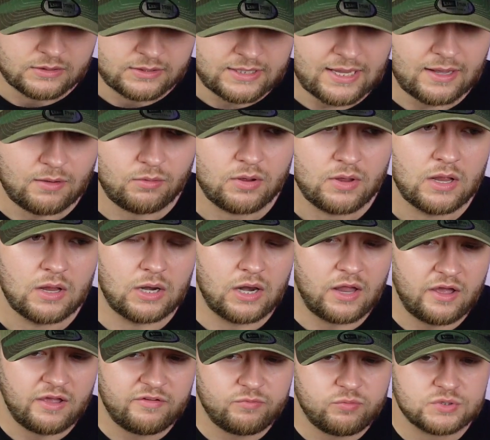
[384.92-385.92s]
Now,
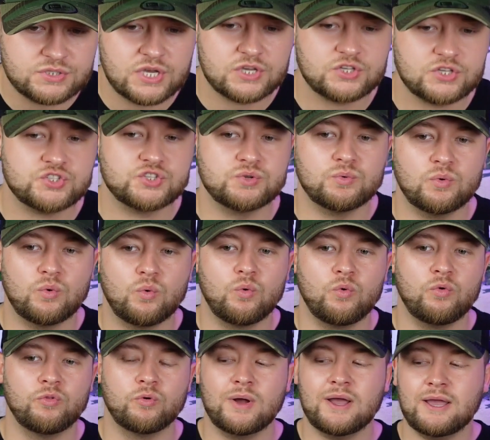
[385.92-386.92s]
life will test you
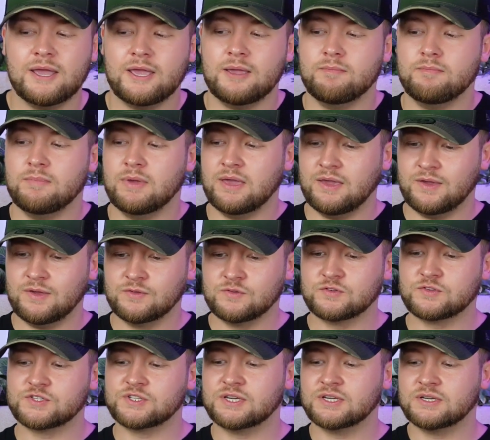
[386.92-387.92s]
all the way
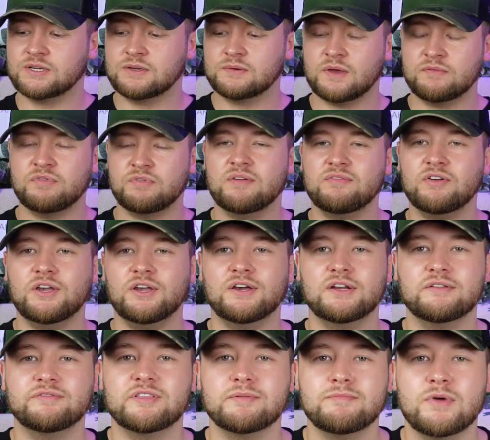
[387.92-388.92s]
means, have you ever
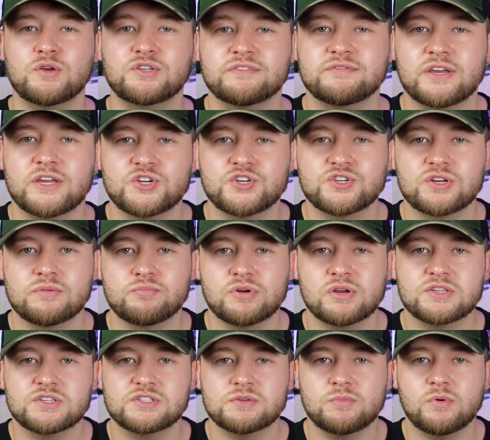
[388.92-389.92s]
heard of the motivation
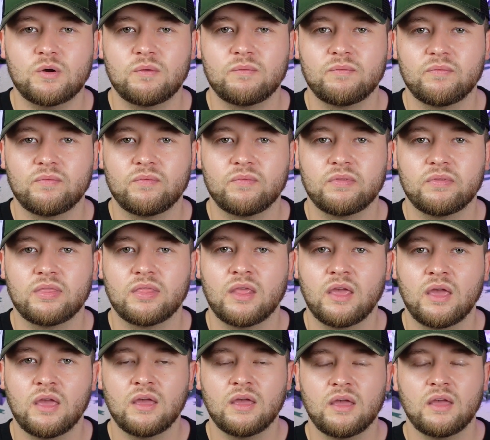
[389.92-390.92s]
principle?
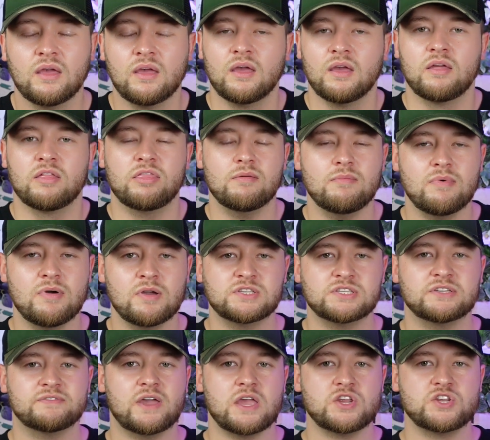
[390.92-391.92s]
The
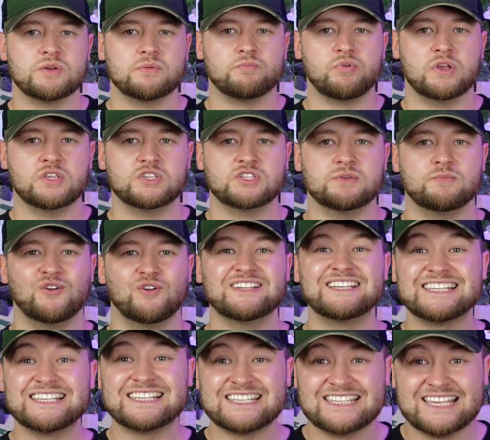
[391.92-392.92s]
motivation
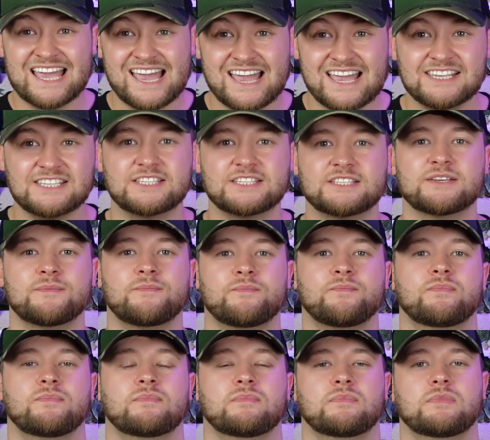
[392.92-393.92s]
principle says
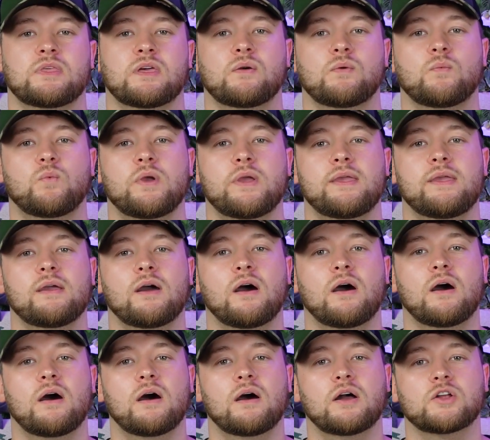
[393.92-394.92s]
that we
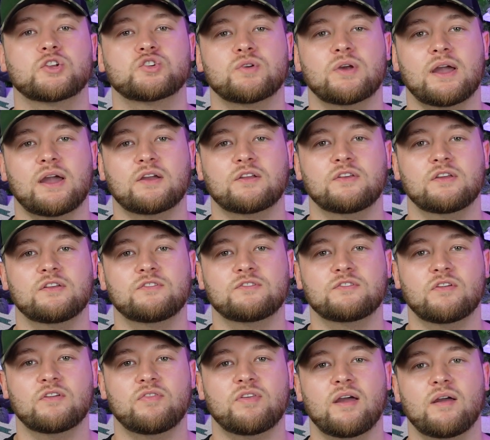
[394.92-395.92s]
are attracted
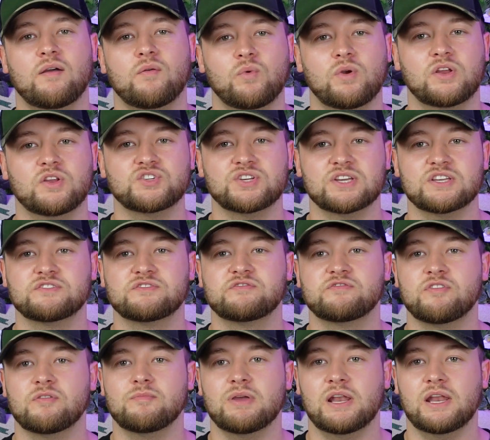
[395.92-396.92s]
to that which is
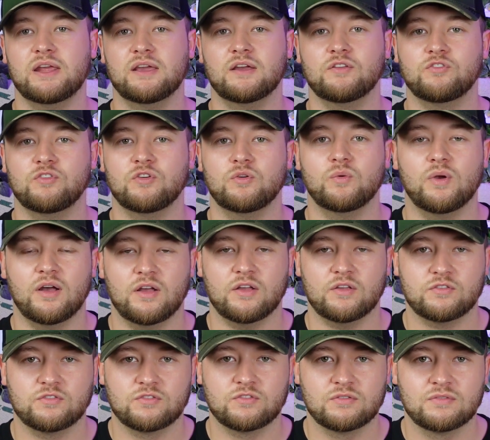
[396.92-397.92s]
familiar to
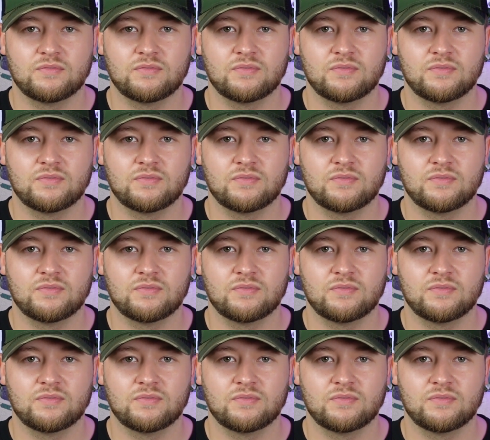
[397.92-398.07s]
us.